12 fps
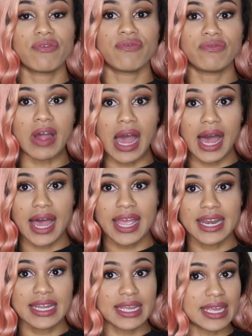
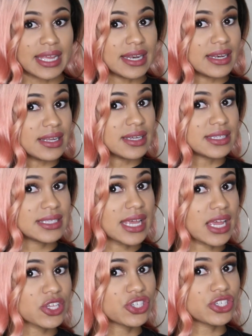fine in
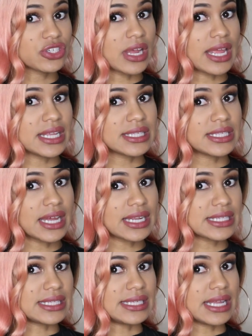texture, and it's not
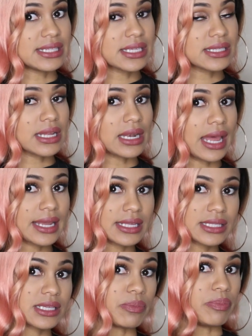as dense as I'd like
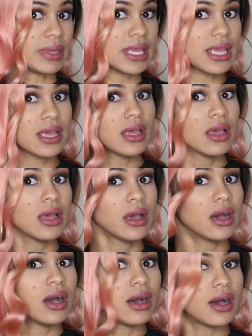it to be.
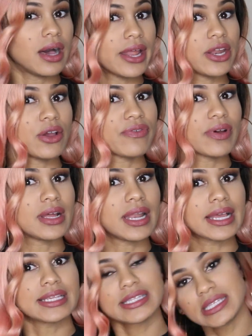I know if I
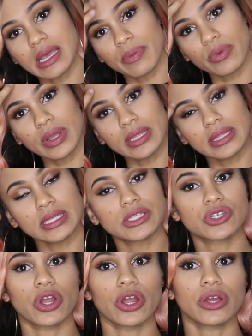like separate
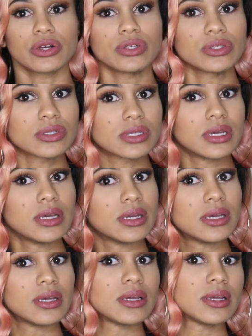these curls,
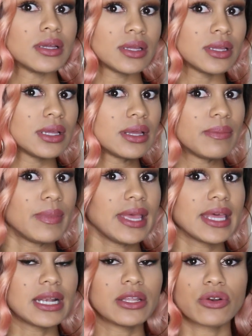
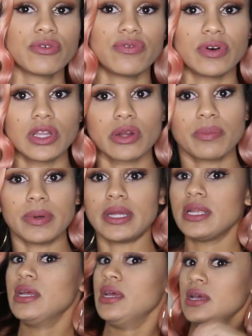make it a little fuller,
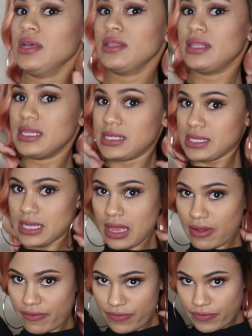but this is
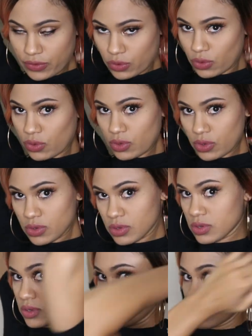how full
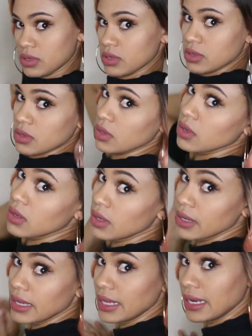
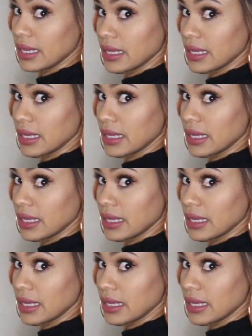it